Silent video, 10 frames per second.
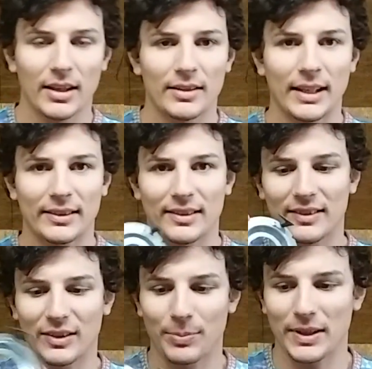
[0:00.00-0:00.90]
Next is
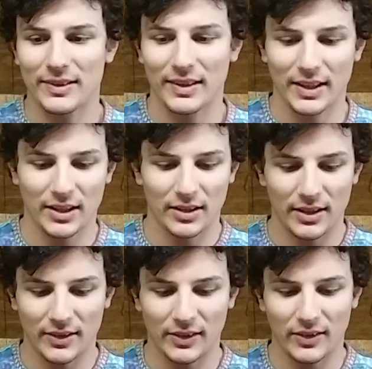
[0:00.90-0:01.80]
this piece here.
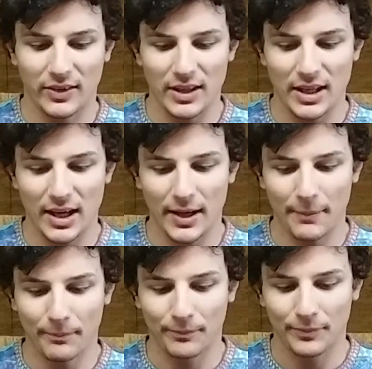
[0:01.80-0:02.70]
This is the
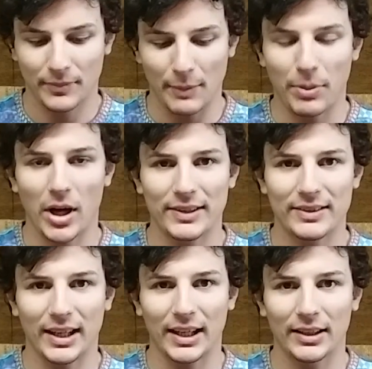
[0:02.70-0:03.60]
pot
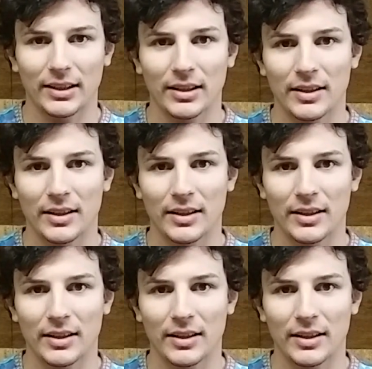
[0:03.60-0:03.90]
stand.